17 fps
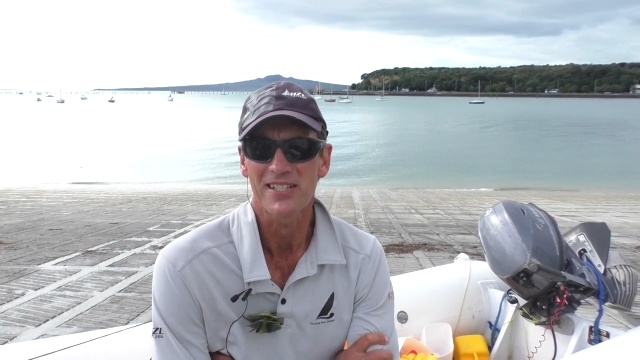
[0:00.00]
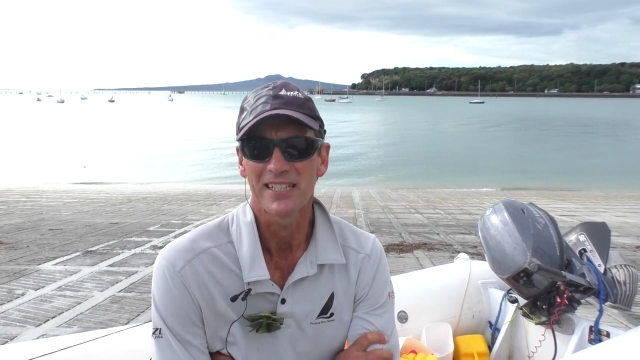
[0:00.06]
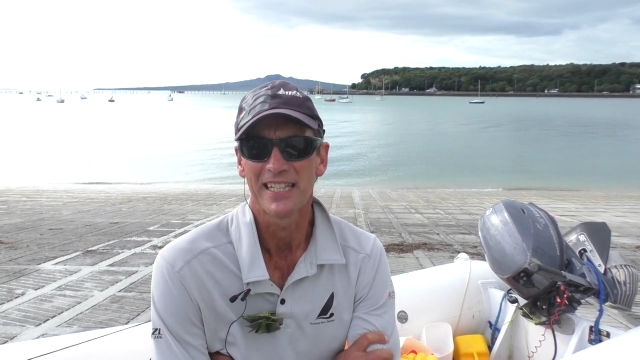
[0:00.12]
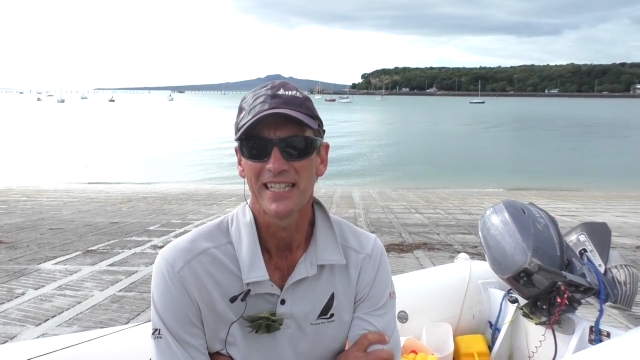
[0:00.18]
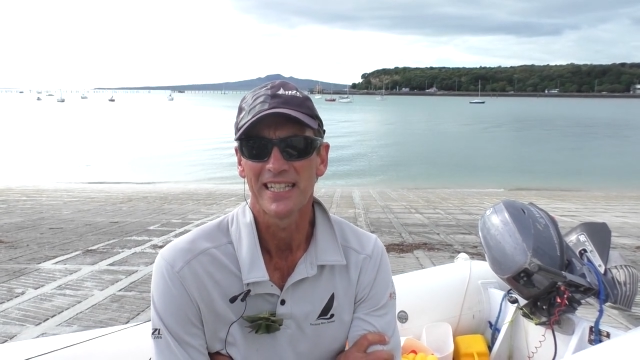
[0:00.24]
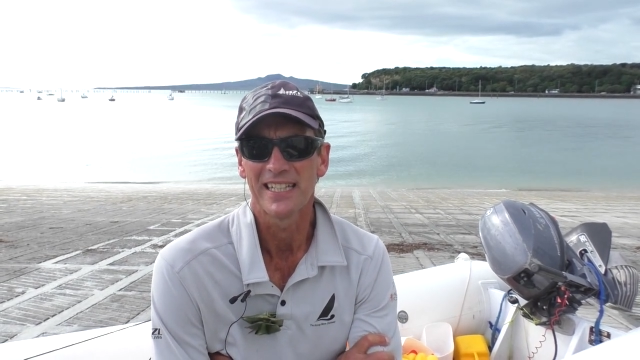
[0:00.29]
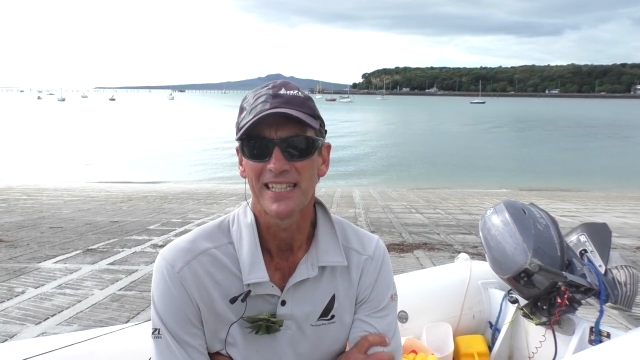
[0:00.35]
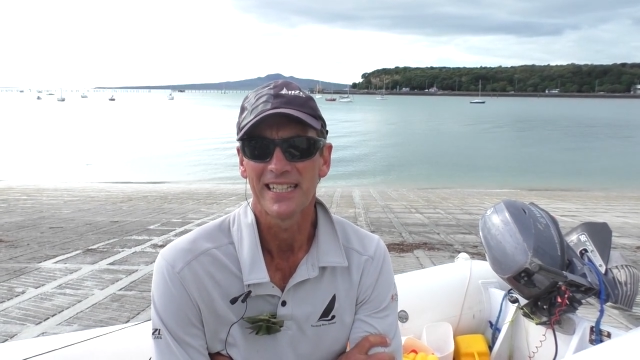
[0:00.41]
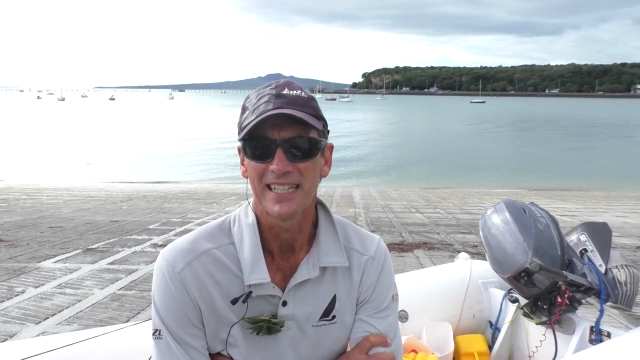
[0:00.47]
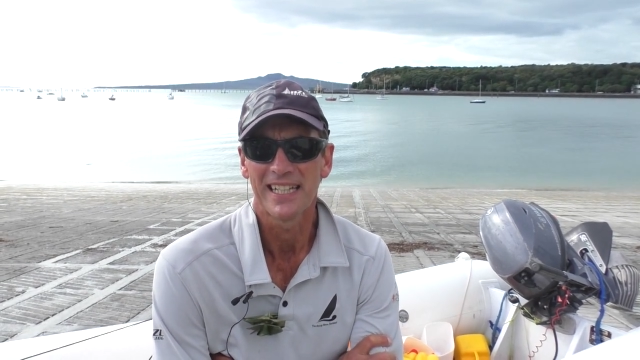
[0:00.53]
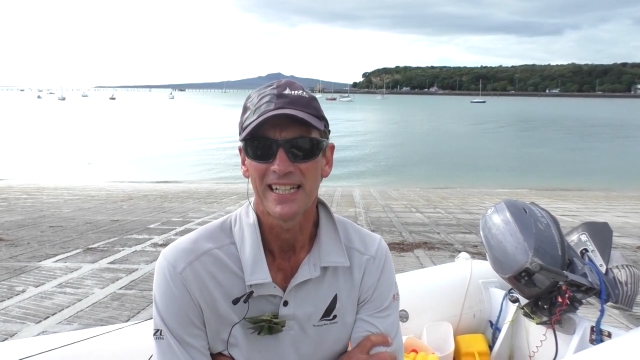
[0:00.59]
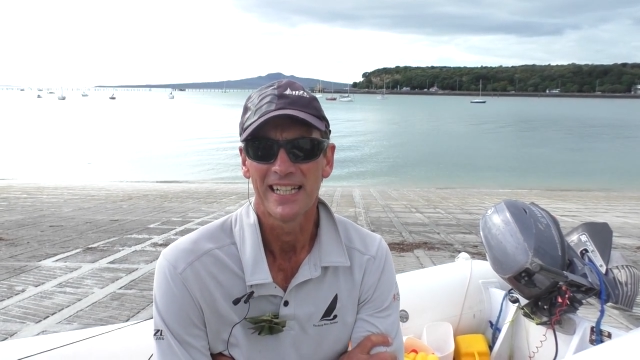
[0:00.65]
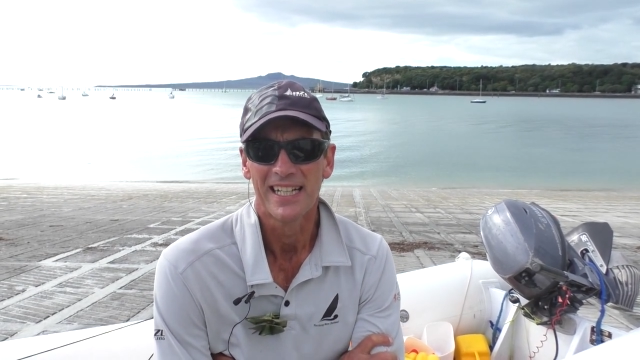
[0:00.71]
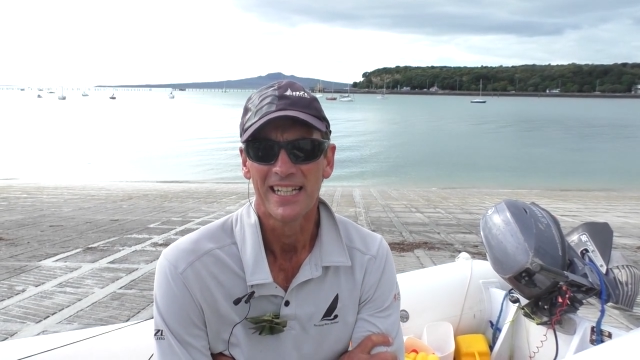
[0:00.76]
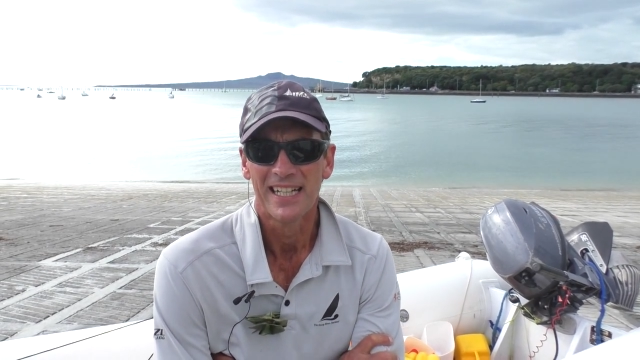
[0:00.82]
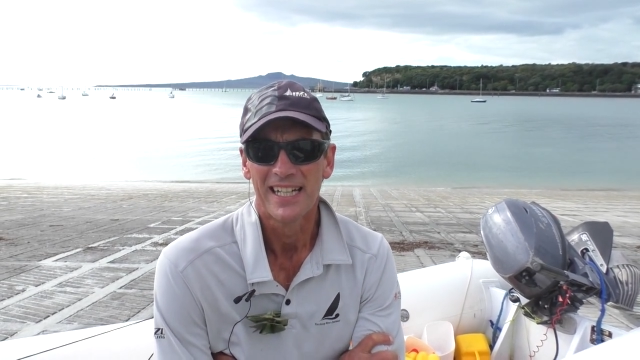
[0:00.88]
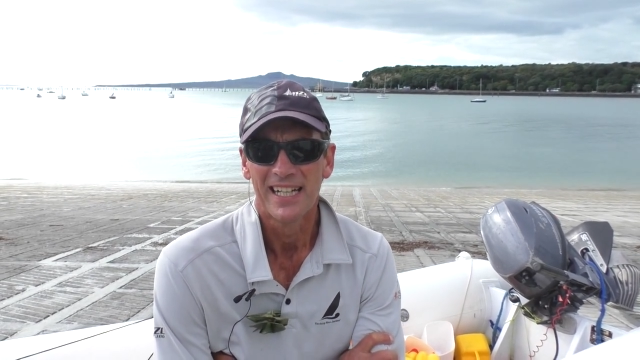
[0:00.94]
and uh,
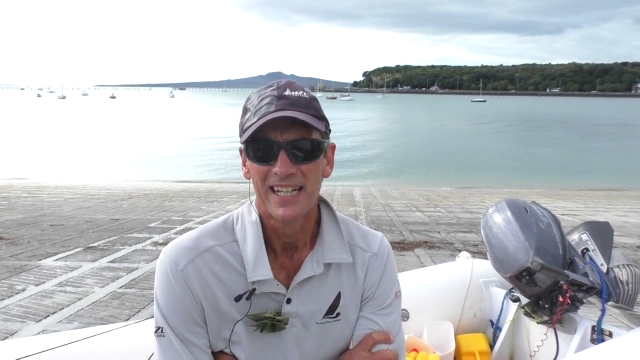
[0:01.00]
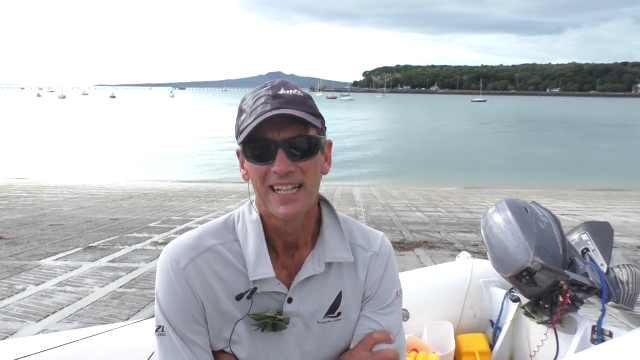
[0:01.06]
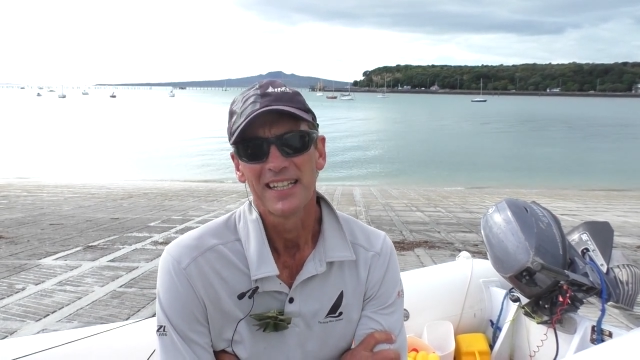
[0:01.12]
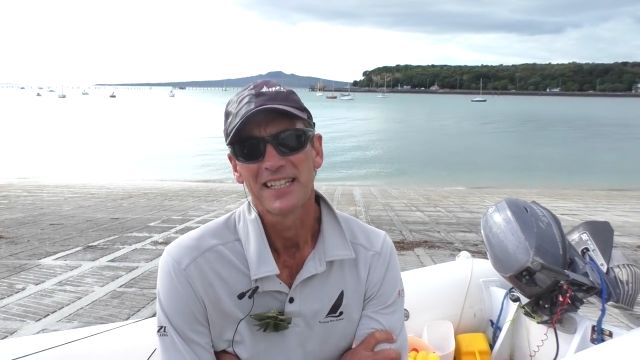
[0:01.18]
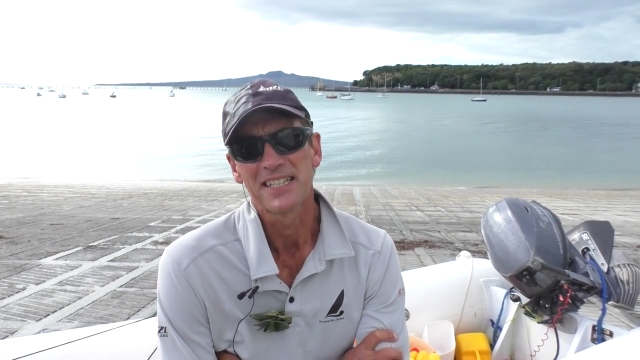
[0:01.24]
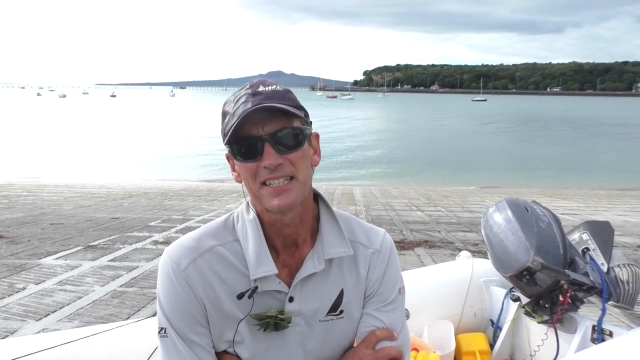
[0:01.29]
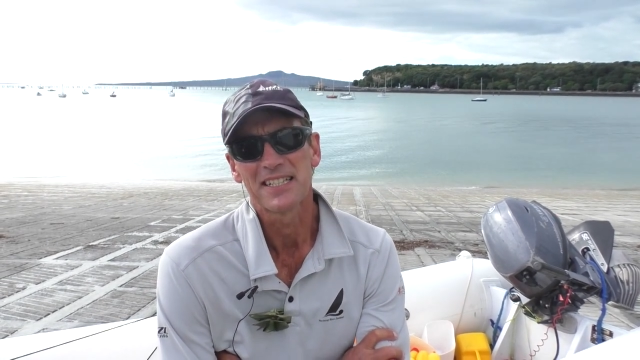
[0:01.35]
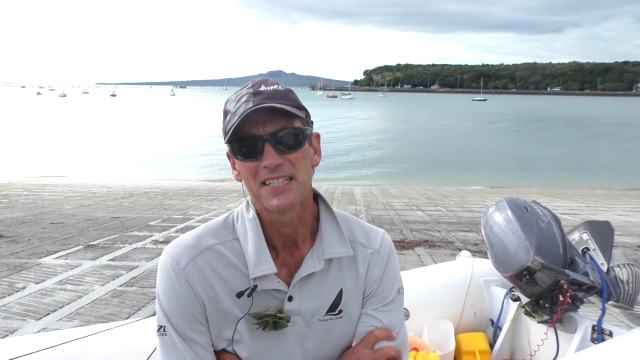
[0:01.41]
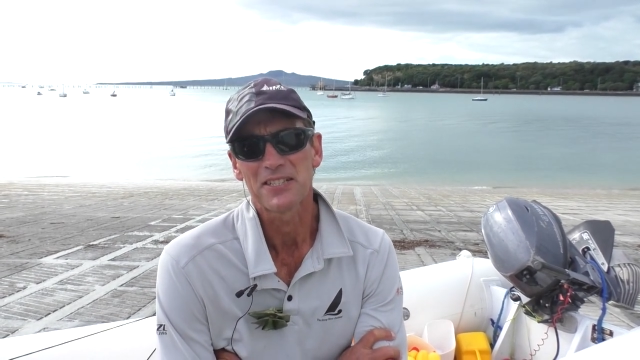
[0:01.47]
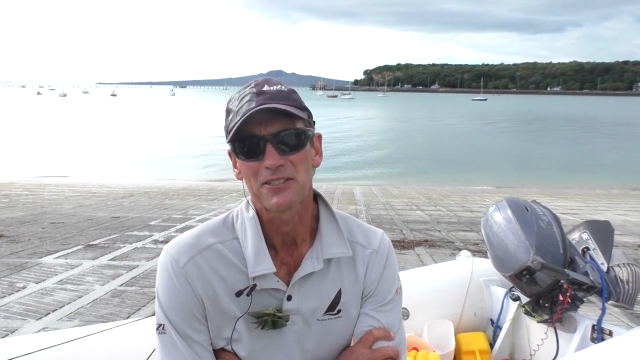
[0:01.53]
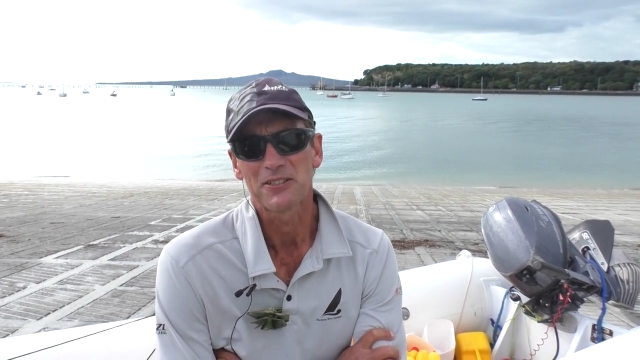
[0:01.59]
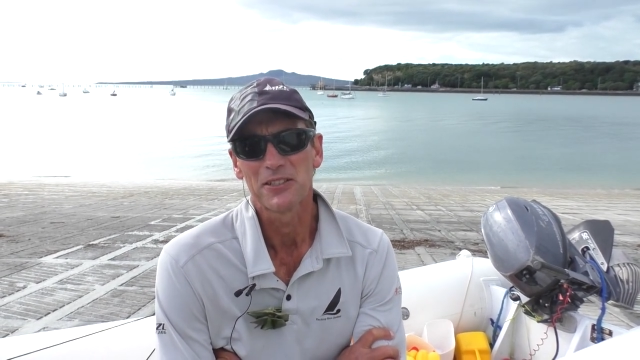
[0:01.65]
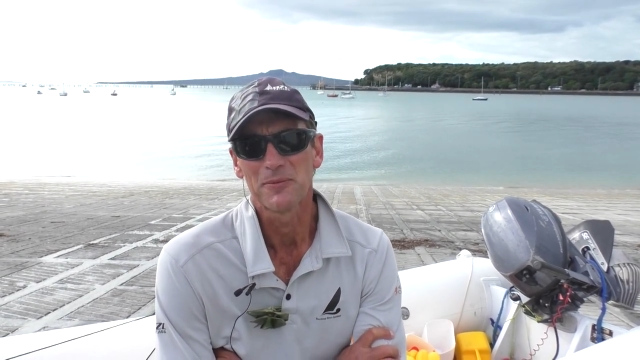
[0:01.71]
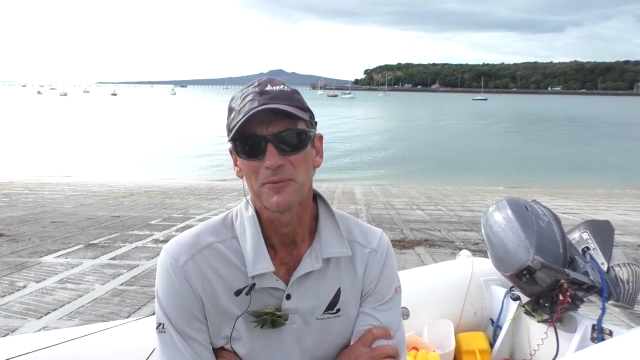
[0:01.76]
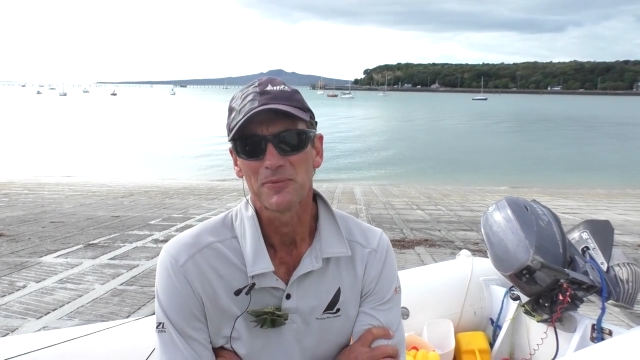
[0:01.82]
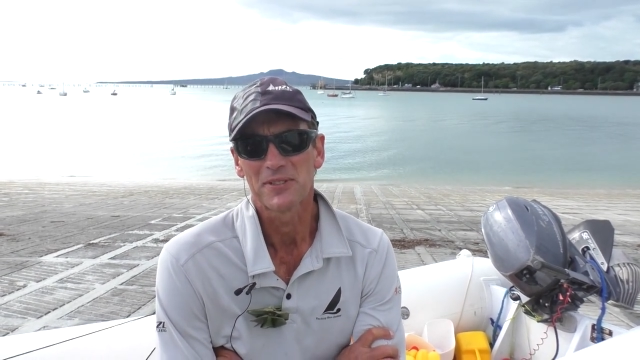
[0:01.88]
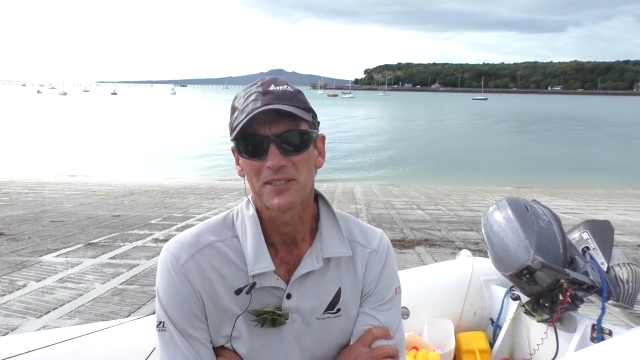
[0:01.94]
this,
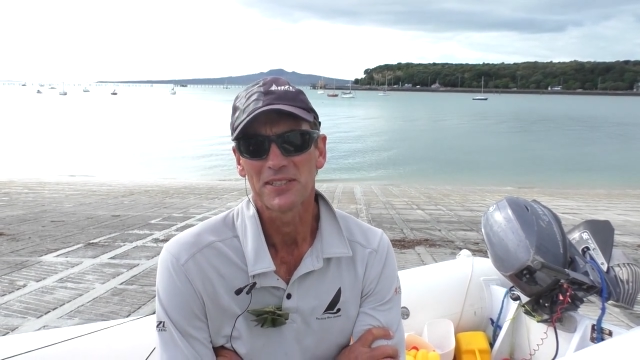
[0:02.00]
group